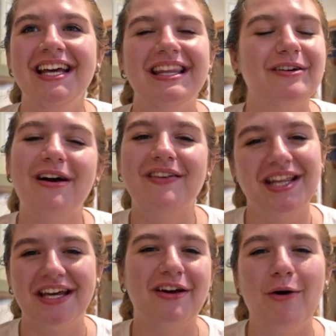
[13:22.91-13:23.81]
They don't have
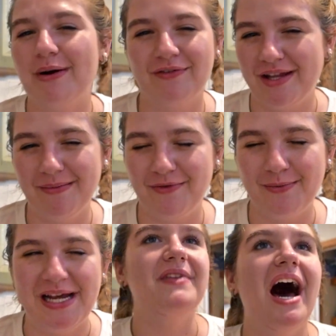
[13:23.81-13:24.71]
anything going for them for me.